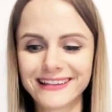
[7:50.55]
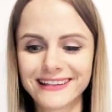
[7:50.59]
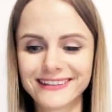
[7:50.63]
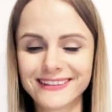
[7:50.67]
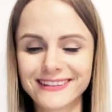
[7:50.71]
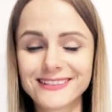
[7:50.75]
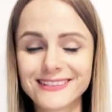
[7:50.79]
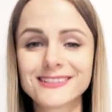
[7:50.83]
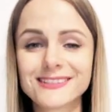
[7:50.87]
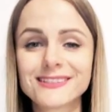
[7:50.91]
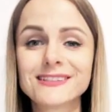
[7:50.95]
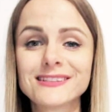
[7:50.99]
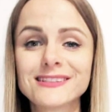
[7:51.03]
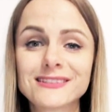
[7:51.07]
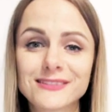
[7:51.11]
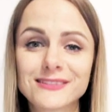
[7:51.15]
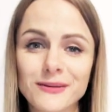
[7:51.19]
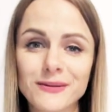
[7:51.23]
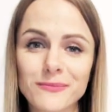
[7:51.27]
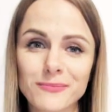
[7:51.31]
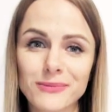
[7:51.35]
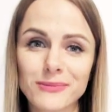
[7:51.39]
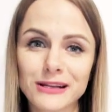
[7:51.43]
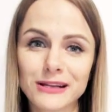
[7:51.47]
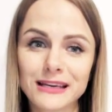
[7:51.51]
This is
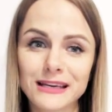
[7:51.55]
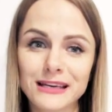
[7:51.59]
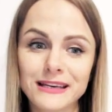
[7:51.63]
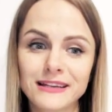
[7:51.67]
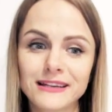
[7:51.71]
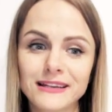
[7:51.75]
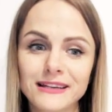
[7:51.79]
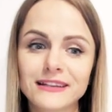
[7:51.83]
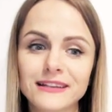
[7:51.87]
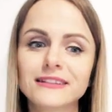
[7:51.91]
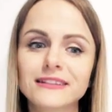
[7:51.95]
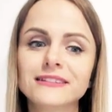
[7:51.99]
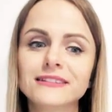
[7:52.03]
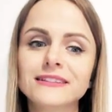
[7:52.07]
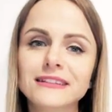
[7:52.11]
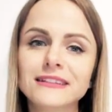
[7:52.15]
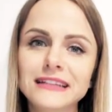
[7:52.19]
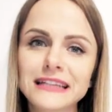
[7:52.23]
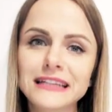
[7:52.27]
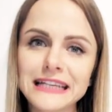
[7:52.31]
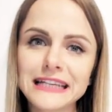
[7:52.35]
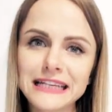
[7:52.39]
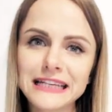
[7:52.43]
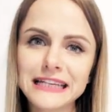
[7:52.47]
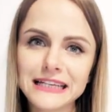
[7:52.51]
simply
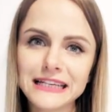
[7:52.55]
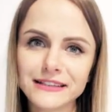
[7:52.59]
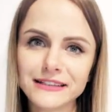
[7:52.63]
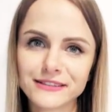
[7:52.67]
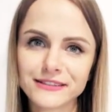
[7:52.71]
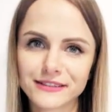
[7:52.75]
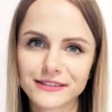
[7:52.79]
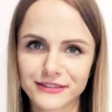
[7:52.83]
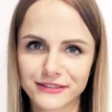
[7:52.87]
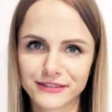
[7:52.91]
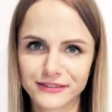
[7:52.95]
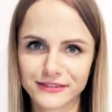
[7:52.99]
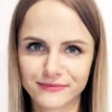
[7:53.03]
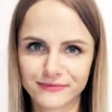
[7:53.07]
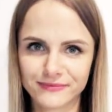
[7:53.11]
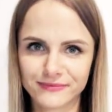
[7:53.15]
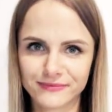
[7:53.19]
delete,